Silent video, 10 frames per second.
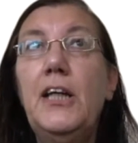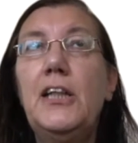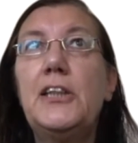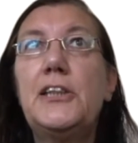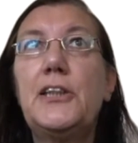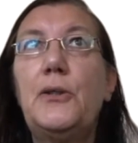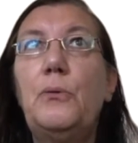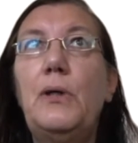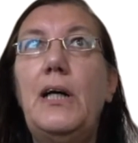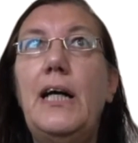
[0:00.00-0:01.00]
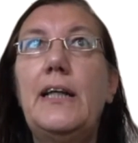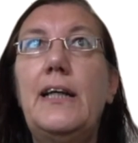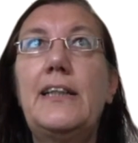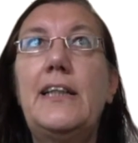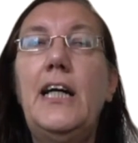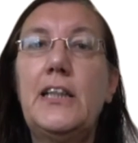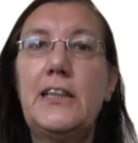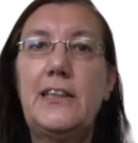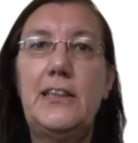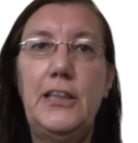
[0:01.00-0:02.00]
So I
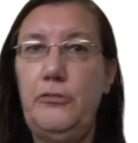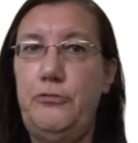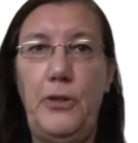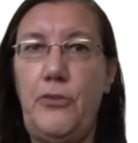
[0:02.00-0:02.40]
can't live with